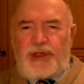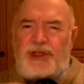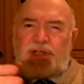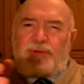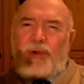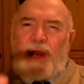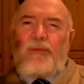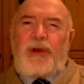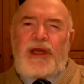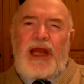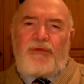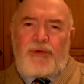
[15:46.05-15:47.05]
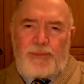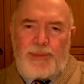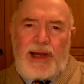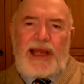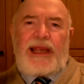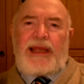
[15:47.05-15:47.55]
which is why we never
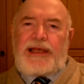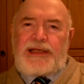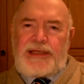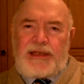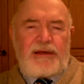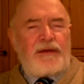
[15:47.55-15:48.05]
played